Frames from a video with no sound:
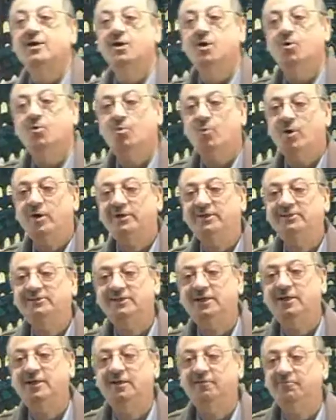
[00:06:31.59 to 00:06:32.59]
Now, what
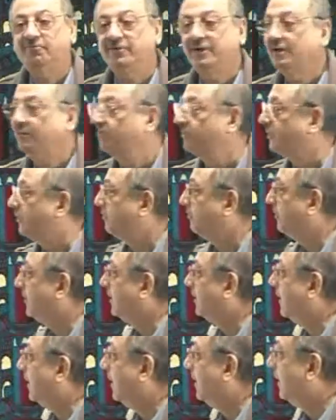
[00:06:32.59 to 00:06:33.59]
is the difference
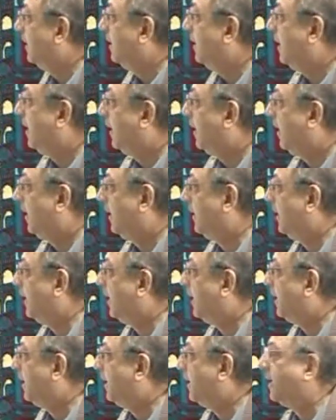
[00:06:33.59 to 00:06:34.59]
between
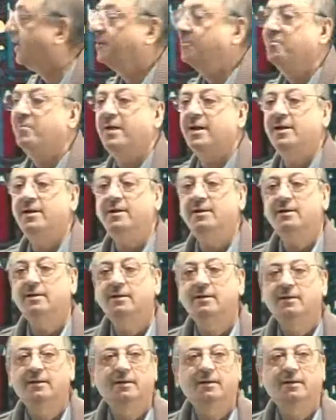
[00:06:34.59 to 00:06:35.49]
Allah and min?